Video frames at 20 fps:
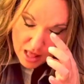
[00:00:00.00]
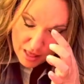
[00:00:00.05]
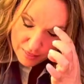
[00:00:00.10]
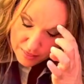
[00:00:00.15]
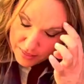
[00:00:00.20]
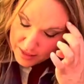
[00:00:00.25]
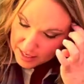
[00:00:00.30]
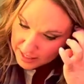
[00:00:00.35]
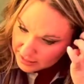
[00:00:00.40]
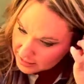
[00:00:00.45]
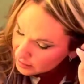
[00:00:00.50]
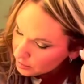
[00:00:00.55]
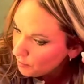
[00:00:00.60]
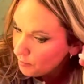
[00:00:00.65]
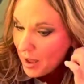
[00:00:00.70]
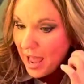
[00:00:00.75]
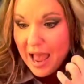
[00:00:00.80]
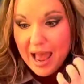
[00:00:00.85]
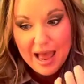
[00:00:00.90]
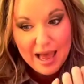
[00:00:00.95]
This
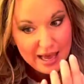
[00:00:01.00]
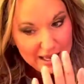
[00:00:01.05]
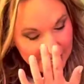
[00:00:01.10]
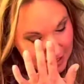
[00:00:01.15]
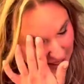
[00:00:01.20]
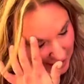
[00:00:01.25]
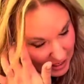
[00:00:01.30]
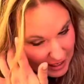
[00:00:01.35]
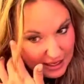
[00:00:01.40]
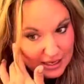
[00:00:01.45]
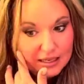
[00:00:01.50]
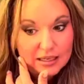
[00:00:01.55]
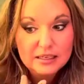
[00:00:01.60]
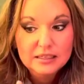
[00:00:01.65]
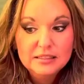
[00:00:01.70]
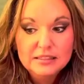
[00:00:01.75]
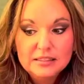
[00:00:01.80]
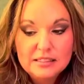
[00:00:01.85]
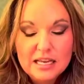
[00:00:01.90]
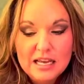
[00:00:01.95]
pad
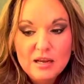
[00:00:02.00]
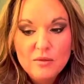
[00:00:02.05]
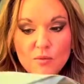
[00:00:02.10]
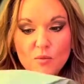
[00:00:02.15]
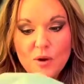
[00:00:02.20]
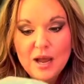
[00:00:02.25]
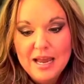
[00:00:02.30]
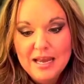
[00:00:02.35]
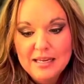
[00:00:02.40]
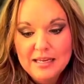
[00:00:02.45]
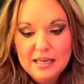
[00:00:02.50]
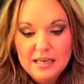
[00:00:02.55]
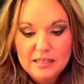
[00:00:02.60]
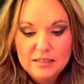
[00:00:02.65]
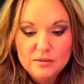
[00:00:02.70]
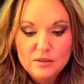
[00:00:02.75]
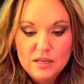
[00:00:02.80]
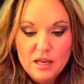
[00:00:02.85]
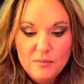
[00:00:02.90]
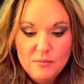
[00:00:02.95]

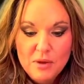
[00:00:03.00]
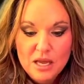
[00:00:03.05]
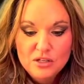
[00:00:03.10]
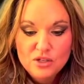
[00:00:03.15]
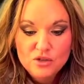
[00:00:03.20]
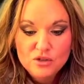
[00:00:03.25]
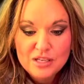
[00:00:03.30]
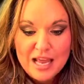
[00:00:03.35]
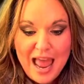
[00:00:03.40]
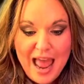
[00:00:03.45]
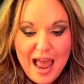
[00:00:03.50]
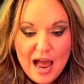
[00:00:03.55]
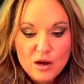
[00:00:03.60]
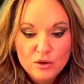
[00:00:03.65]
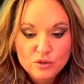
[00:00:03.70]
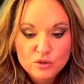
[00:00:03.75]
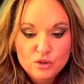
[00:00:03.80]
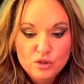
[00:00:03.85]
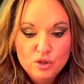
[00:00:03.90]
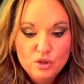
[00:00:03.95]
it measures out